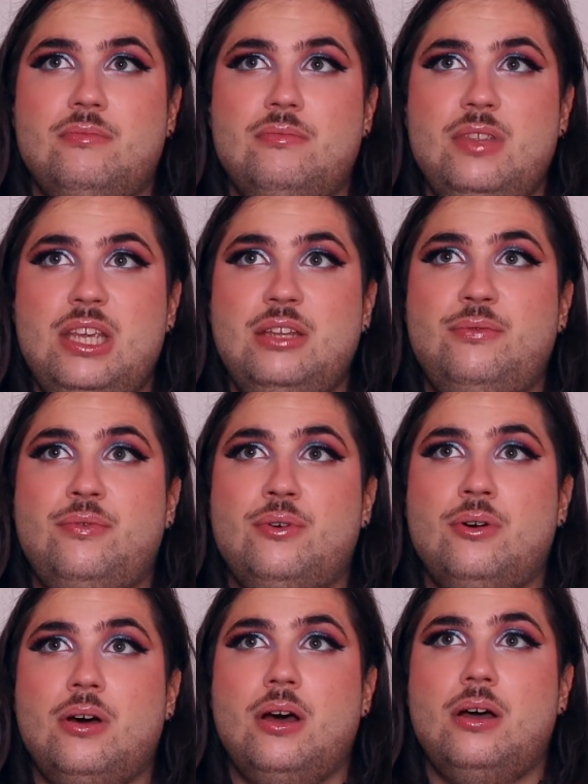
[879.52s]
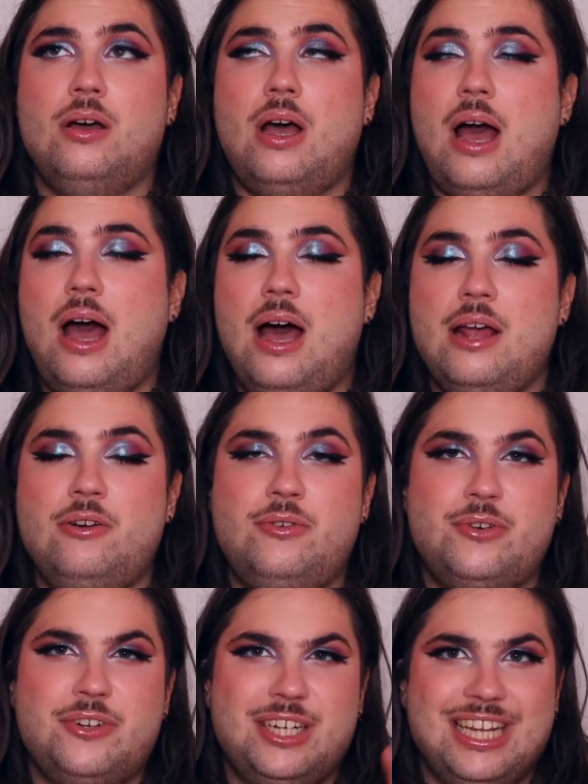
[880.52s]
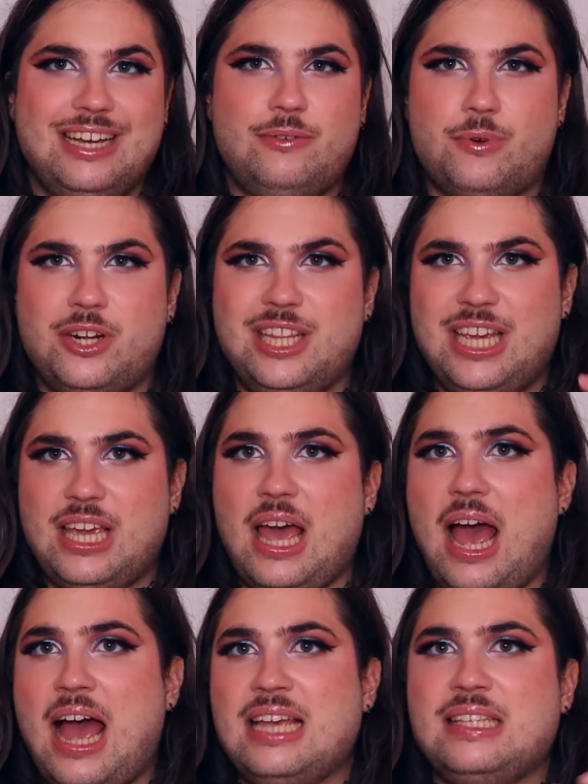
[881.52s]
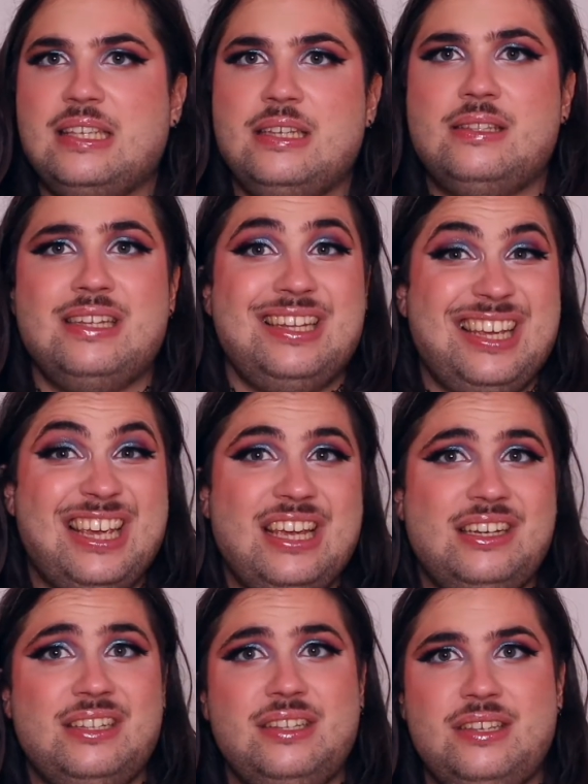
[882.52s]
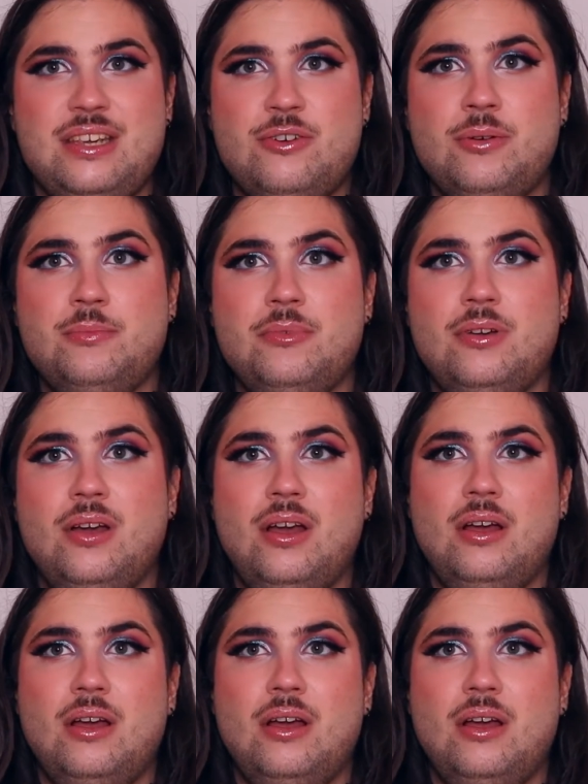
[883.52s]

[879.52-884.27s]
need for hyaluronic acid dedicated serum.